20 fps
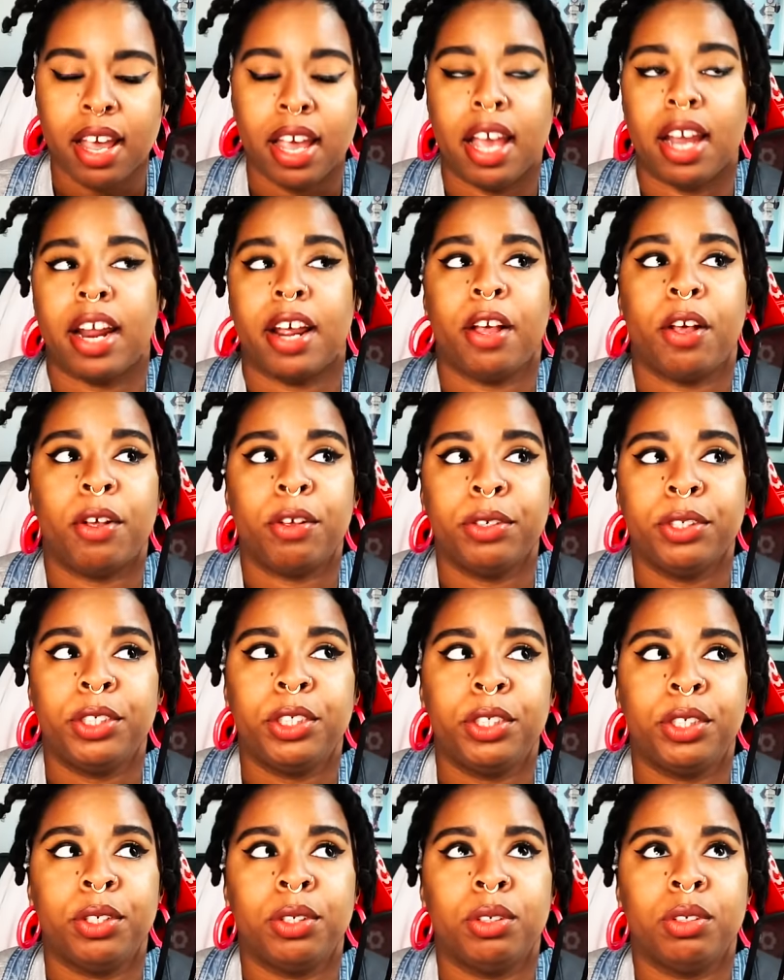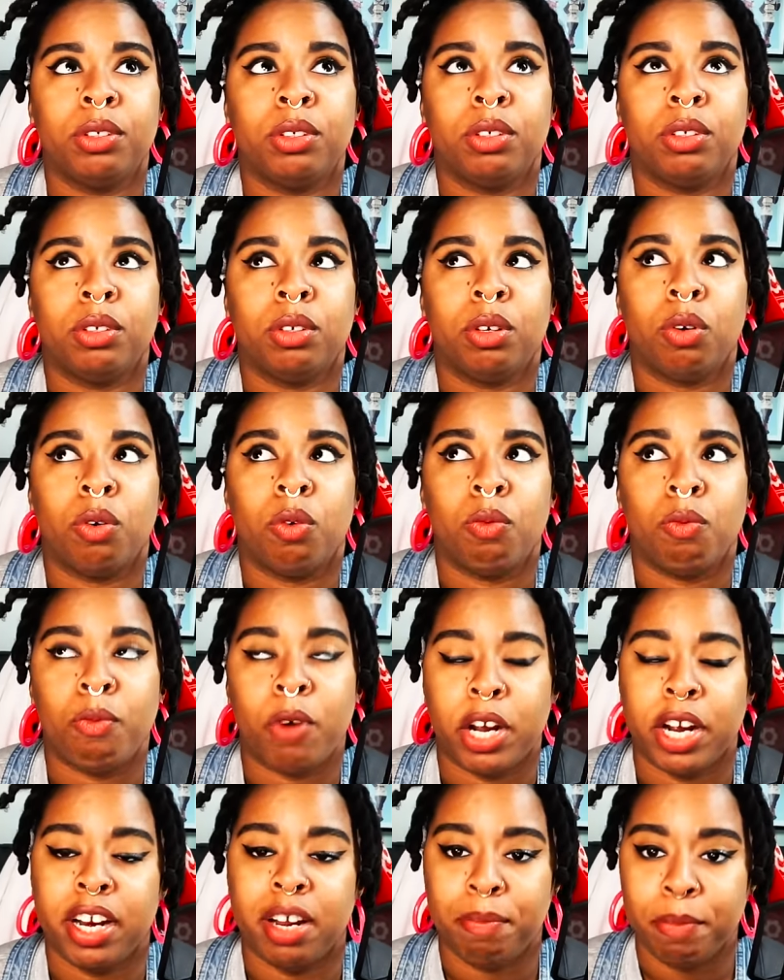And I also
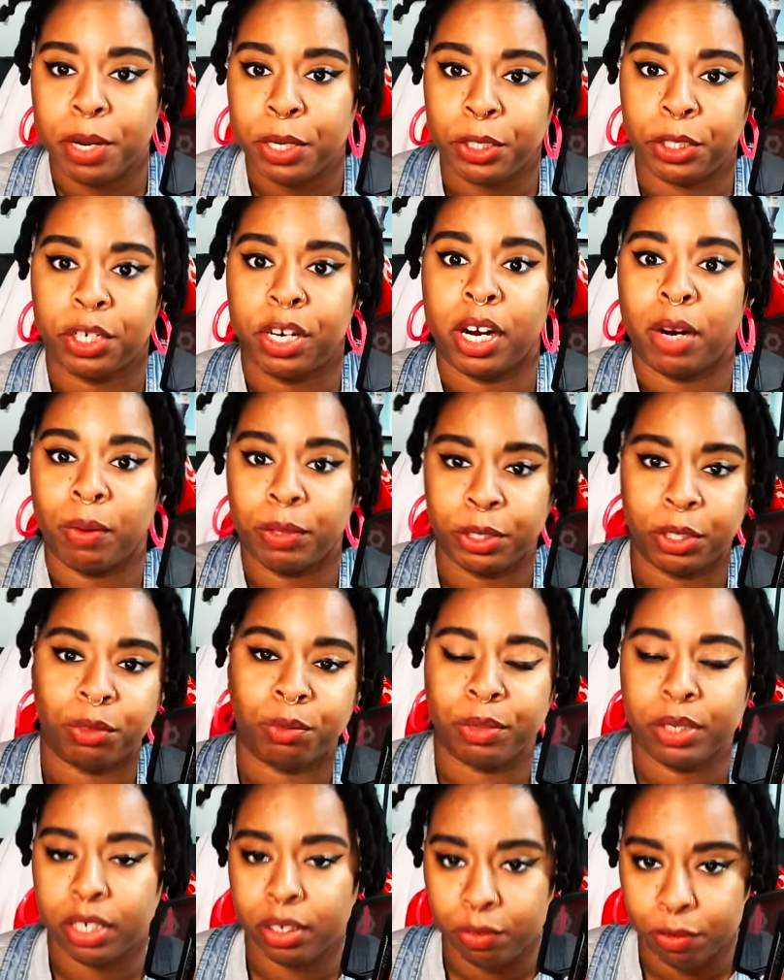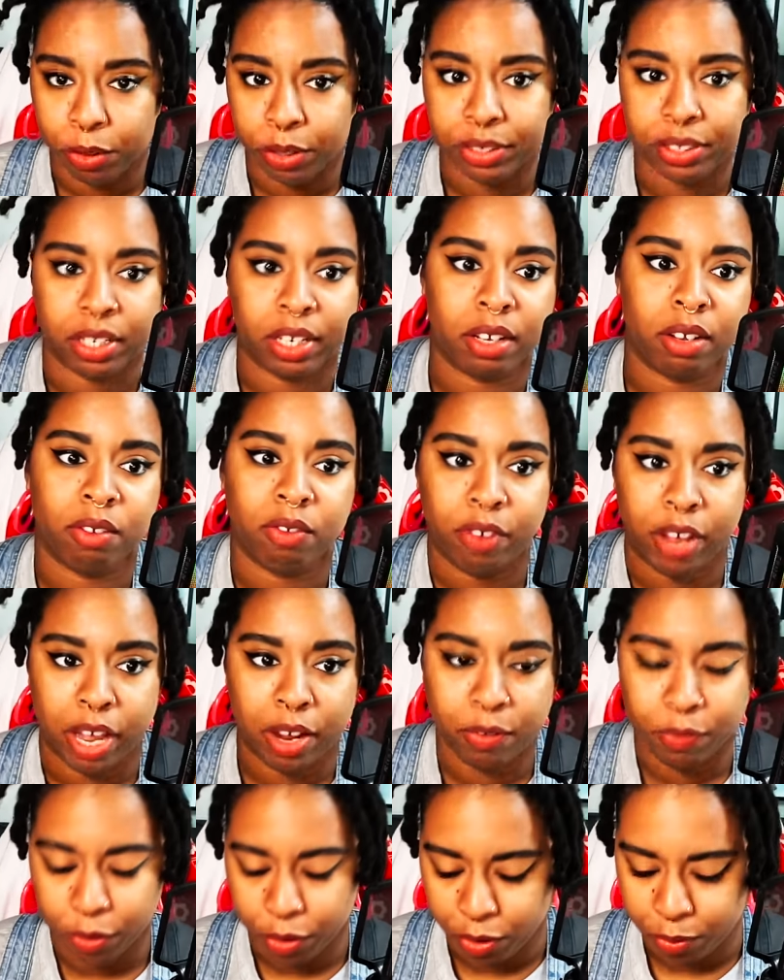wanted to make sure that I wasn't reinforcing
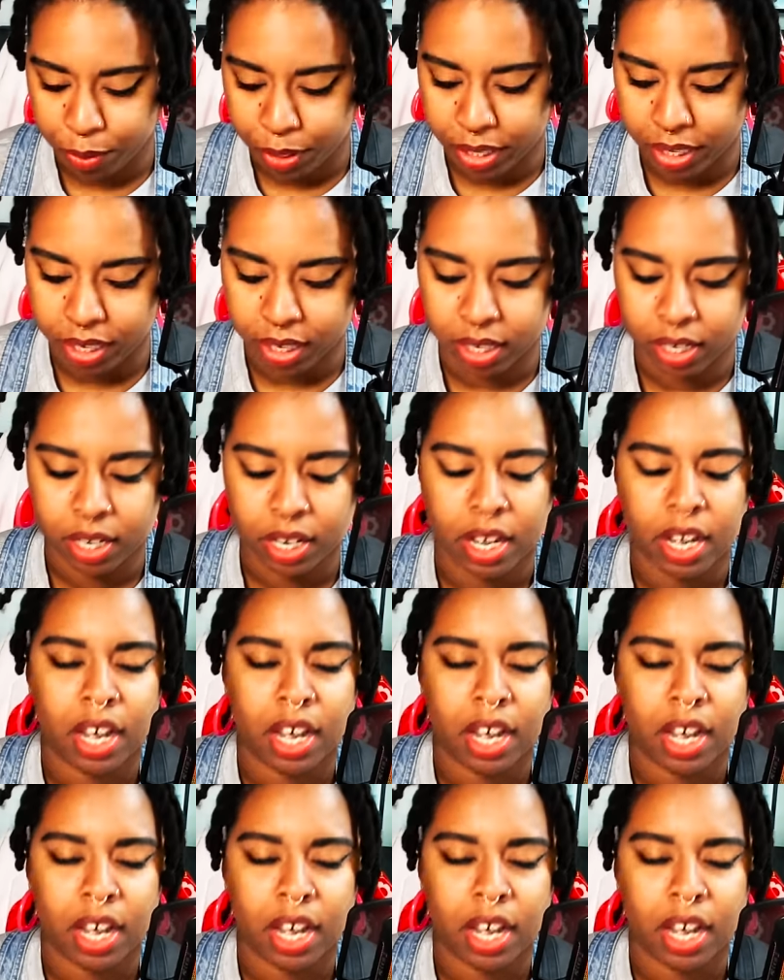fat phobia